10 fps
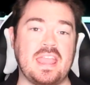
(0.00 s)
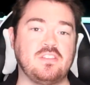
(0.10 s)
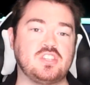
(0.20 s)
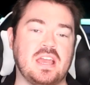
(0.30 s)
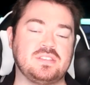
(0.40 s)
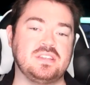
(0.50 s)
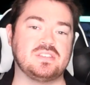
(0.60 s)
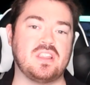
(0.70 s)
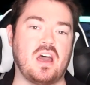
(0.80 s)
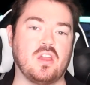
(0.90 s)
and the chassis
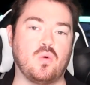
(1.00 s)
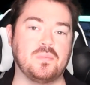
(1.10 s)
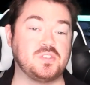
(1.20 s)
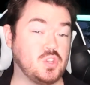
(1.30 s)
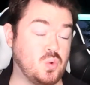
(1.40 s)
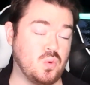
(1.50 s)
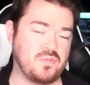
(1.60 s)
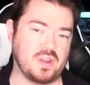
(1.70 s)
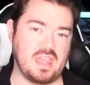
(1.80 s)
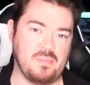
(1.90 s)
is not equipped to cool
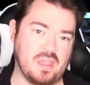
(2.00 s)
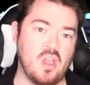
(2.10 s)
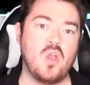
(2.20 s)
for gaming.